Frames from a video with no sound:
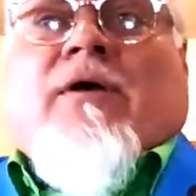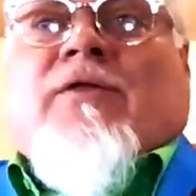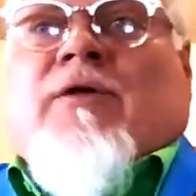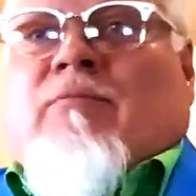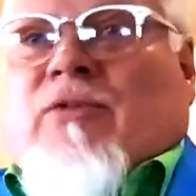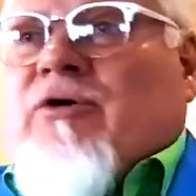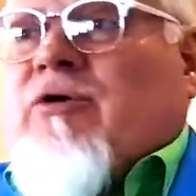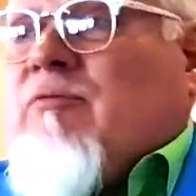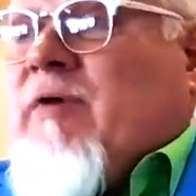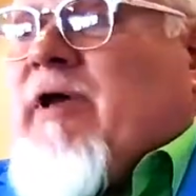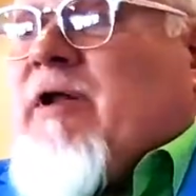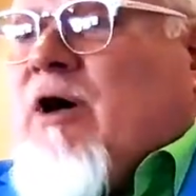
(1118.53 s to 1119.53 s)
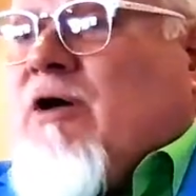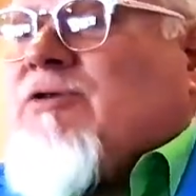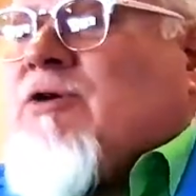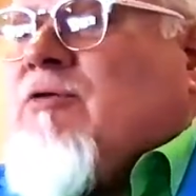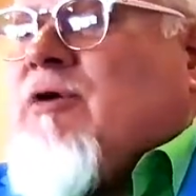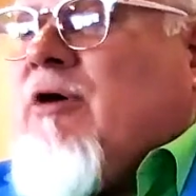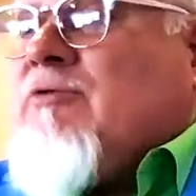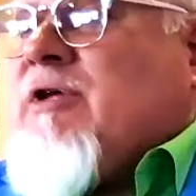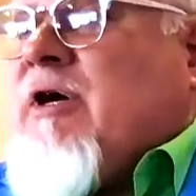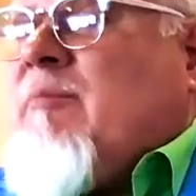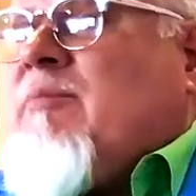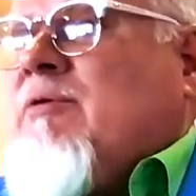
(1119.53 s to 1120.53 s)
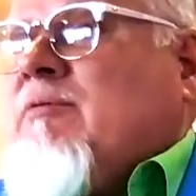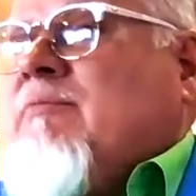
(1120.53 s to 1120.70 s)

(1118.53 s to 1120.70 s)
the murder rate also goes up.